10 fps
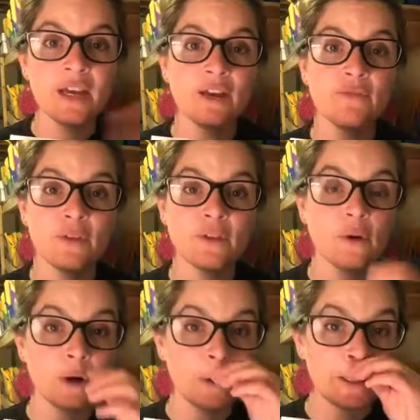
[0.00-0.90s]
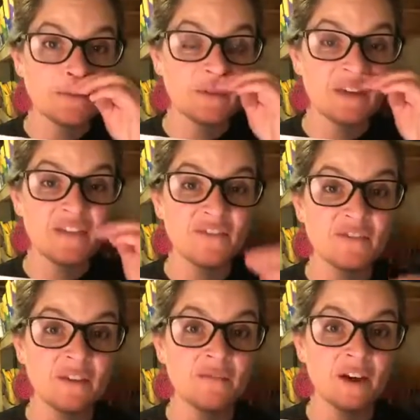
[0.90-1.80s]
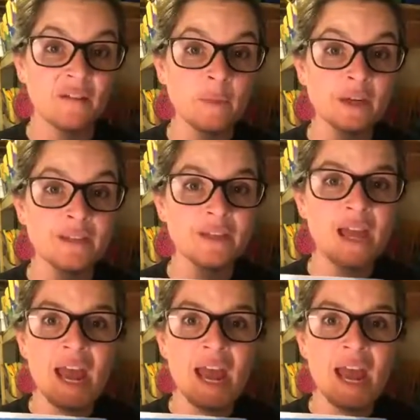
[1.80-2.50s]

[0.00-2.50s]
and for the lower grades we've got 55 books,